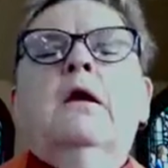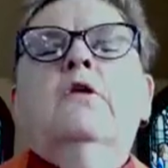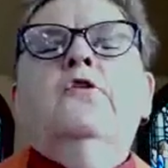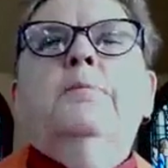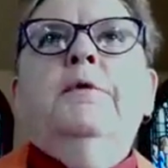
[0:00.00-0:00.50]

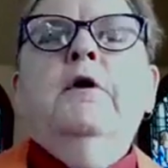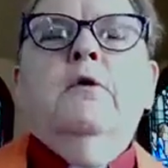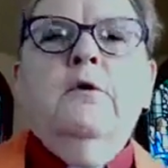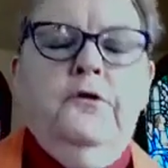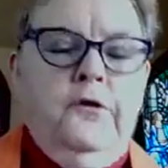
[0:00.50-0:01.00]

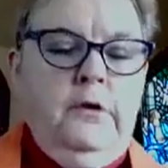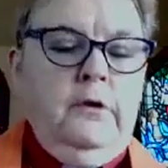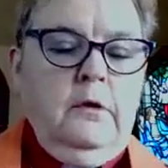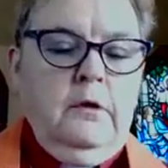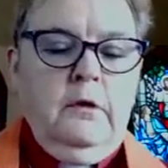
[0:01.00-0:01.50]
suppose,
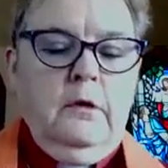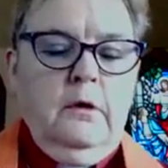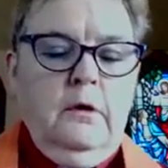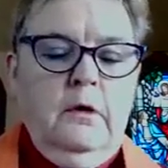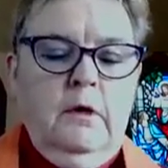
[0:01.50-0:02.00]

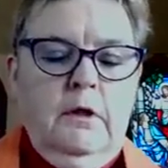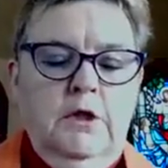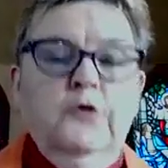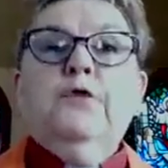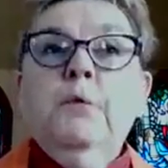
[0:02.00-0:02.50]

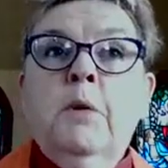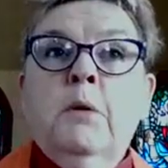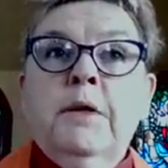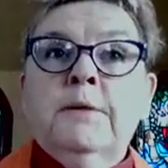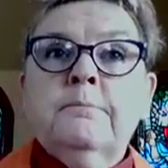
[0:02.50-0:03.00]
just for a
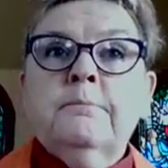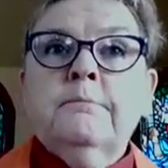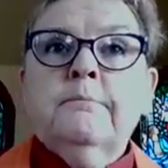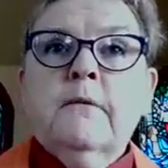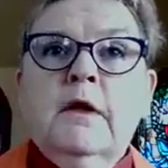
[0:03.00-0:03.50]
moment,
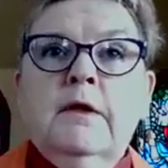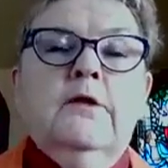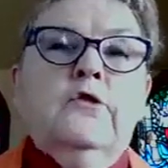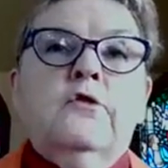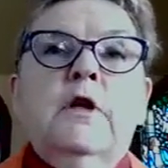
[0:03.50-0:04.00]

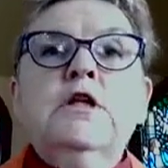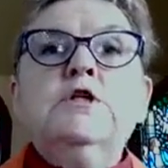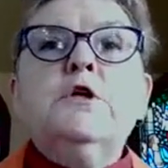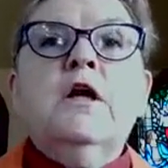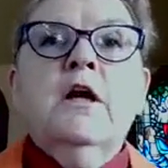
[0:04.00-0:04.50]
that a
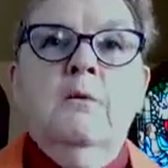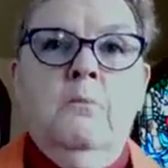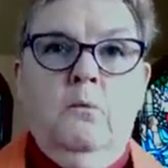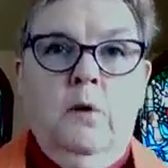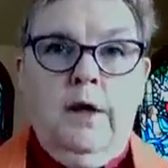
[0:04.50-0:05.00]
stranger
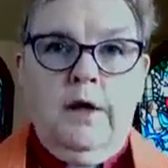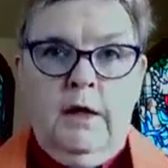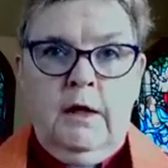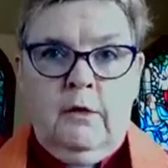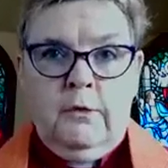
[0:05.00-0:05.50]
came
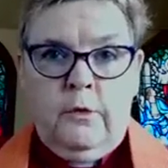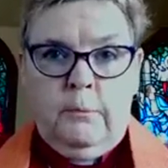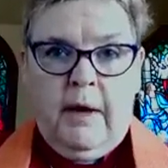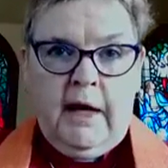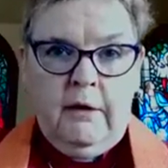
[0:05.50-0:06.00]
walking in through
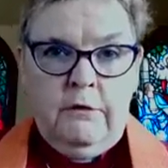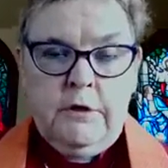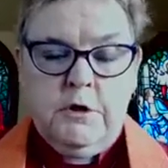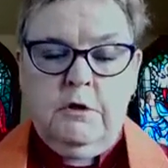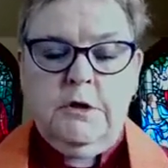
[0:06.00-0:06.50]
the back of
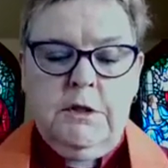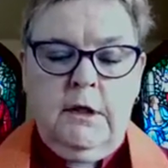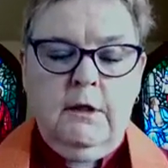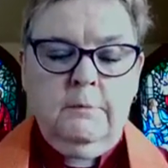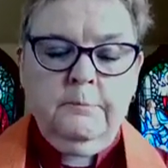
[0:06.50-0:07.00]
the church
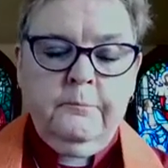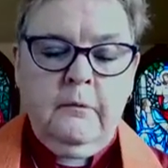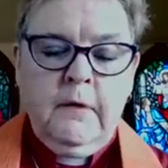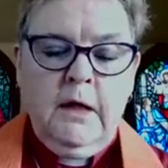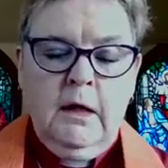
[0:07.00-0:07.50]
there
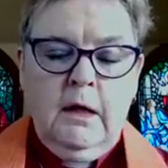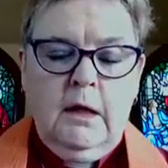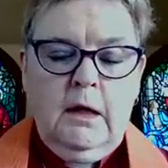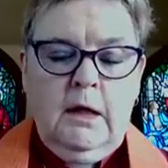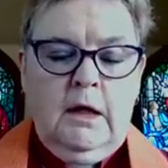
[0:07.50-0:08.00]

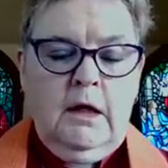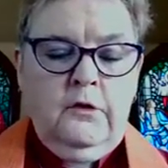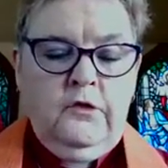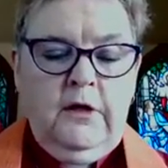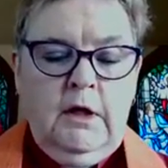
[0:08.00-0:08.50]

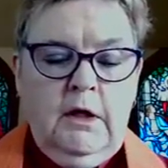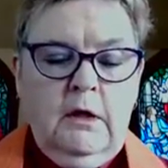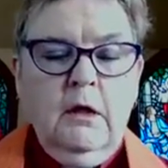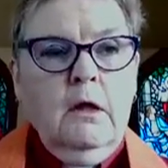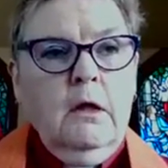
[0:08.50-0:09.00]
and
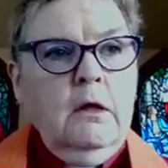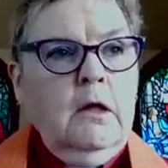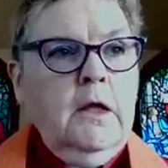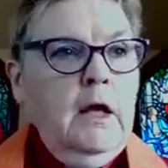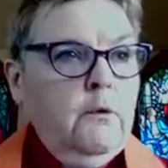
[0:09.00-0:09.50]
said
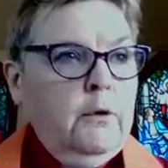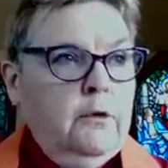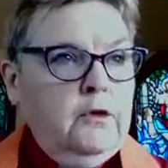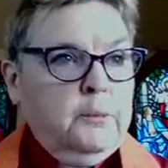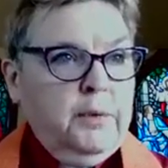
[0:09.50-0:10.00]
that they were
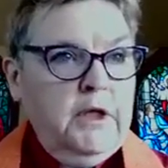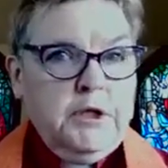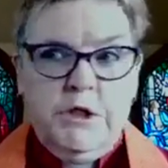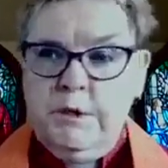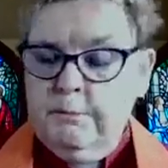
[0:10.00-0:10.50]
going to
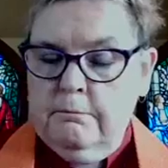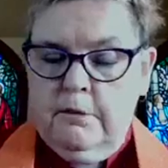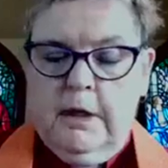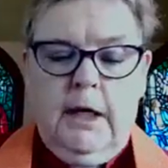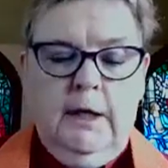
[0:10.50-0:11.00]
preach
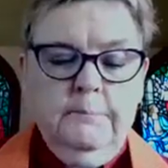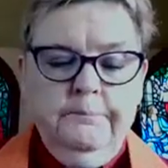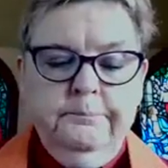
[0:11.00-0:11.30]
today.